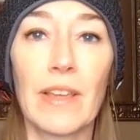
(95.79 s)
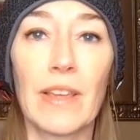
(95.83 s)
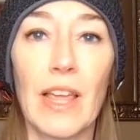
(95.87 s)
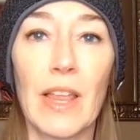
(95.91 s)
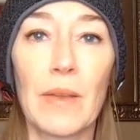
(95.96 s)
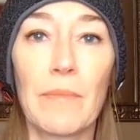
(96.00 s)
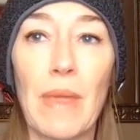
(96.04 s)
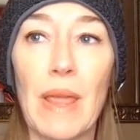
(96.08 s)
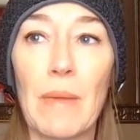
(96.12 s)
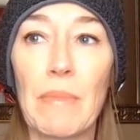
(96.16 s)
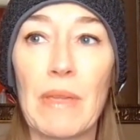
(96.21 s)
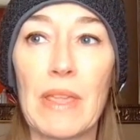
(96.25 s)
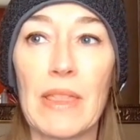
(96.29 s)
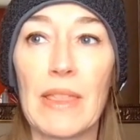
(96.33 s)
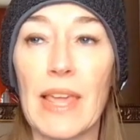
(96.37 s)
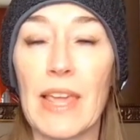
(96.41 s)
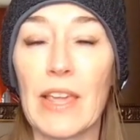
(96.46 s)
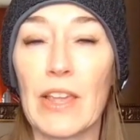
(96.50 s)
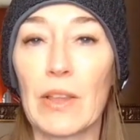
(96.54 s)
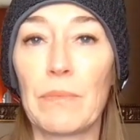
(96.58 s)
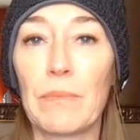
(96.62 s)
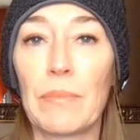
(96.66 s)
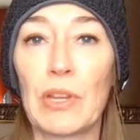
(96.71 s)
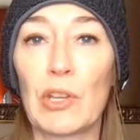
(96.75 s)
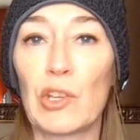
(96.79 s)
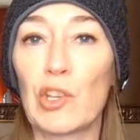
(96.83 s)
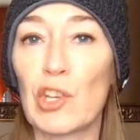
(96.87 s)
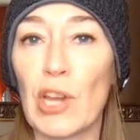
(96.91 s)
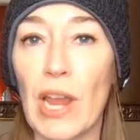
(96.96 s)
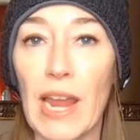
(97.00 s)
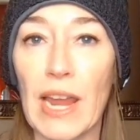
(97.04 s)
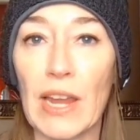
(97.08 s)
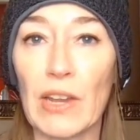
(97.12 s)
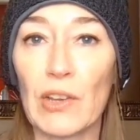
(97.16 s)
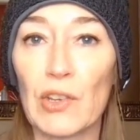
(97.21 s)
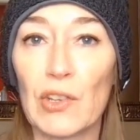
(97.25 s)
and maybe they could be
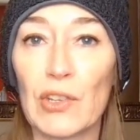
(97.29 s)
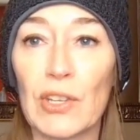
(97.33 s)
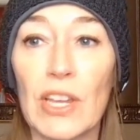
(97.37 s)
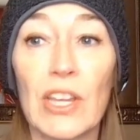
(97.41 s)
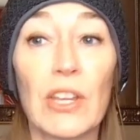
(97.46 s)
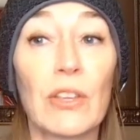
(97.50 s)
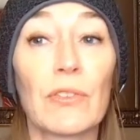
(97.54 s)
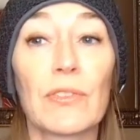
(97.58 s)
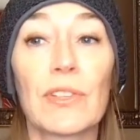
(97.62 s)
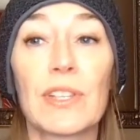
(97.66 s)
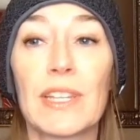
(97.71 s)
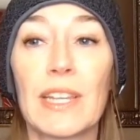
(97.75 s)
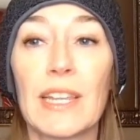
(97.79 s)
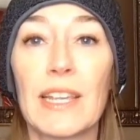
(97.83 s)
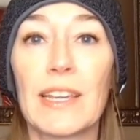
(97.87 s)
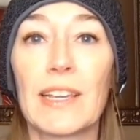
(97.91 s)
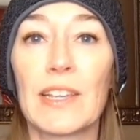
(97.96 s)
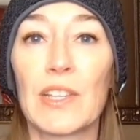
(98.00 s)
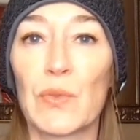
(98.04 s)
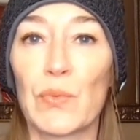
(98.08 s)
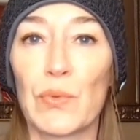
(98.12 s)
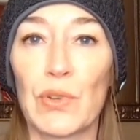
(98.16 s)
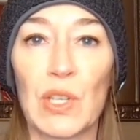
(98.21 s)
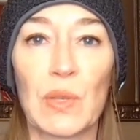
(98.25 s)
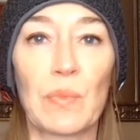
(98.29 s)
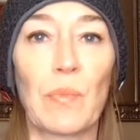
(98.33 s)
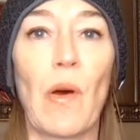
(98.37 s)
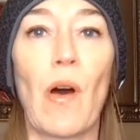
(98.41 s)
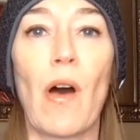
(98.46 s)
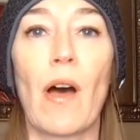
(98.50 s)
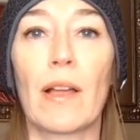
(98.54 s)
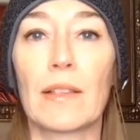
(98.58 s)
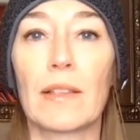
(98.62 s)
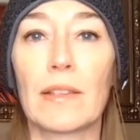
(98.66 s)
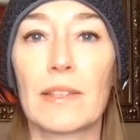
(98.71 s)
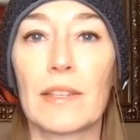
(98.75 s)
changed. And you'll see his
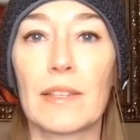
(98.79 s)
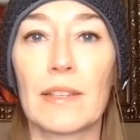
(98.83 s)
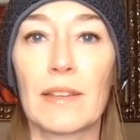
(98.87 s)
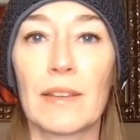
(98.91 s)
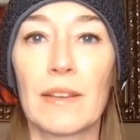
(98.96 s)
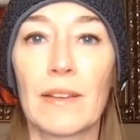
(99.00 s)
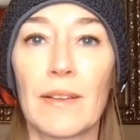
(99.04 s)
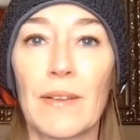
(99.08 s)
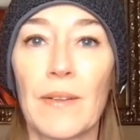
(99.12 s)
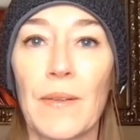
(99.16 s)
response.